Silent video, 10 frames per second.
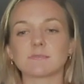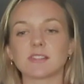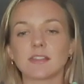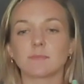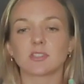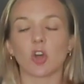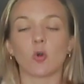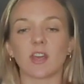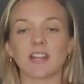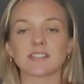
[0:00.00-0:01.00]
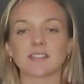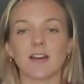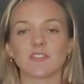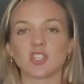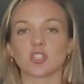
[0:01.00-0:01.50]
sometimes coconut
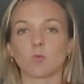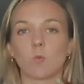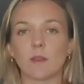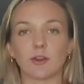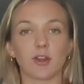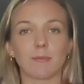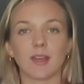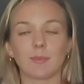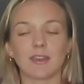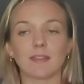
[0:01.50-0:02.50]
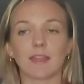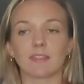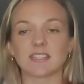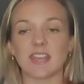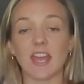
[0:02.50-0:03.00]
stuff is just weird in my opinion.
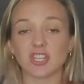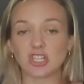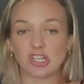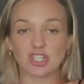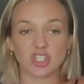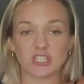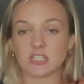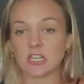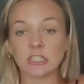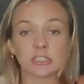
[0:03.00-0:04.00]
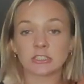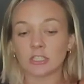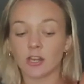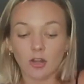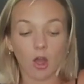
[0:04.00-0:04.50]
Like the texture is just
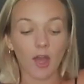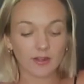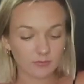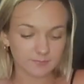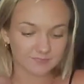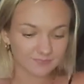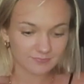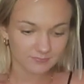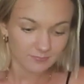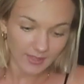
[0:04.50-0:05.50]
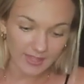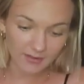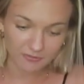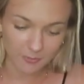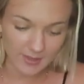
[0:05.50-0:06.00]
not it for